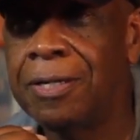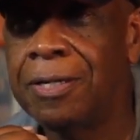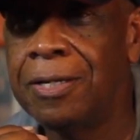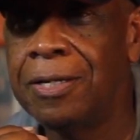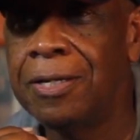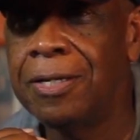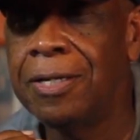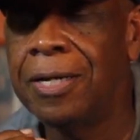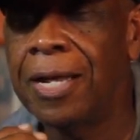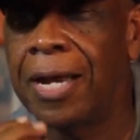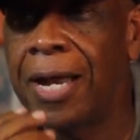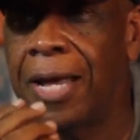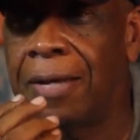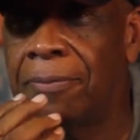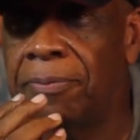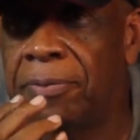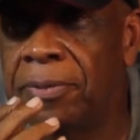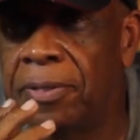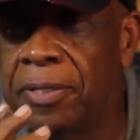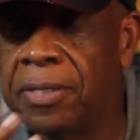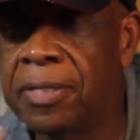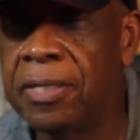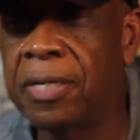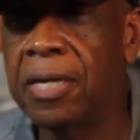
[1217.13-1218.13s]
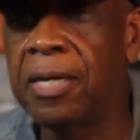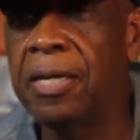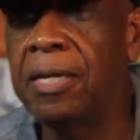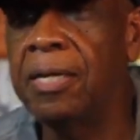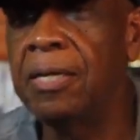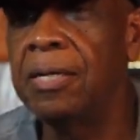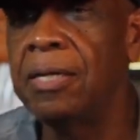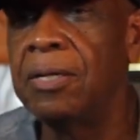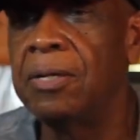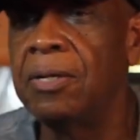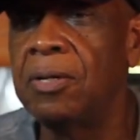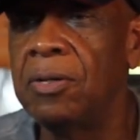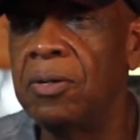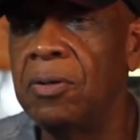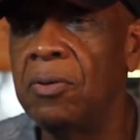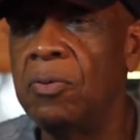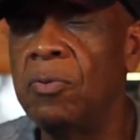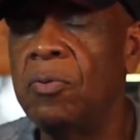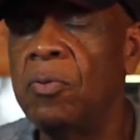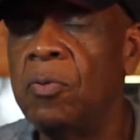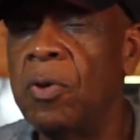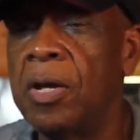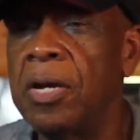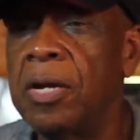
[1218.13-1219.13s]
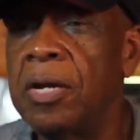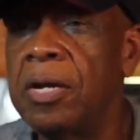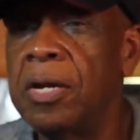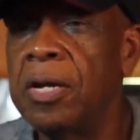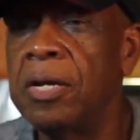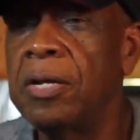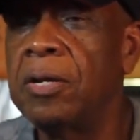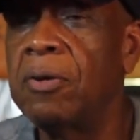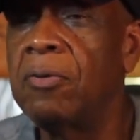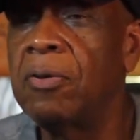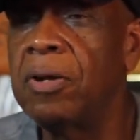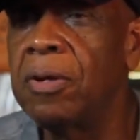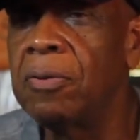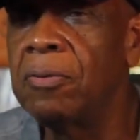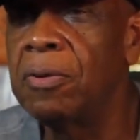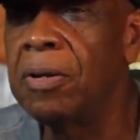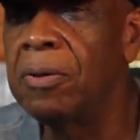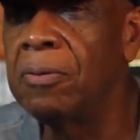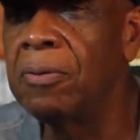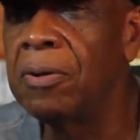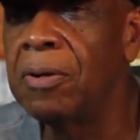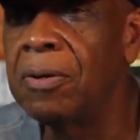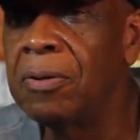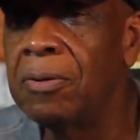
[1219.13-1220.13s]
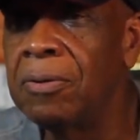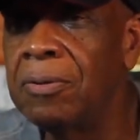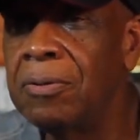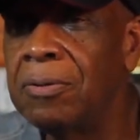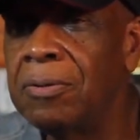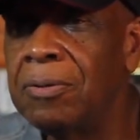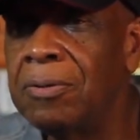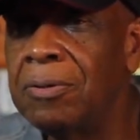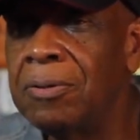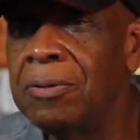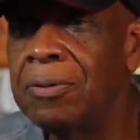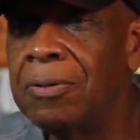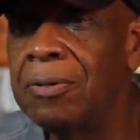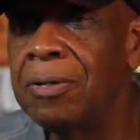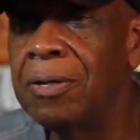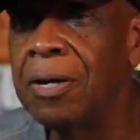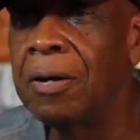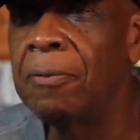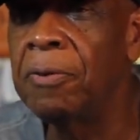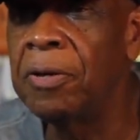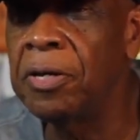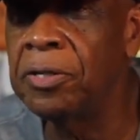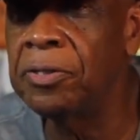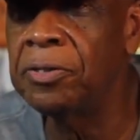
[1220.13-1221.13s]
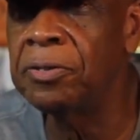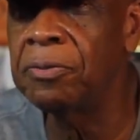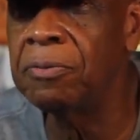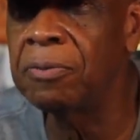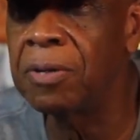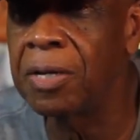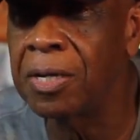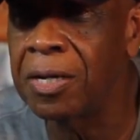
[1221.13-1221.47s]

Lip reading: that I'm still running Underground Railroad of history.